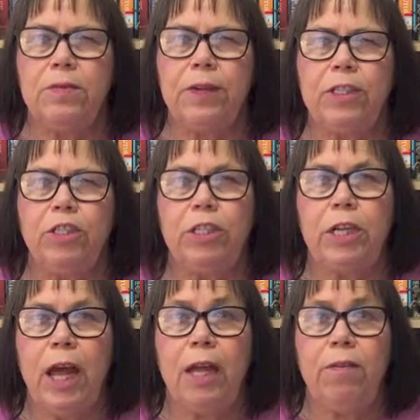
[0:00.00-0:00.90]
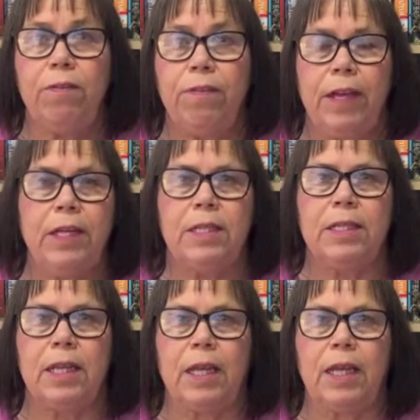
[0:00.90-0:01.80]
fiction and
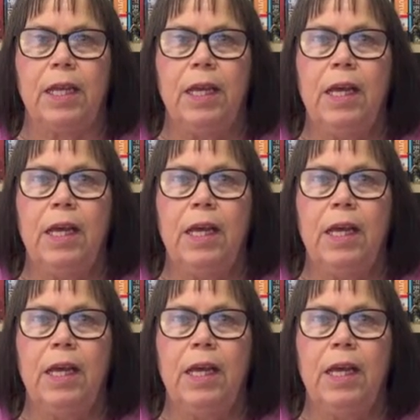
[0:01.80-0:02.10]
fantasy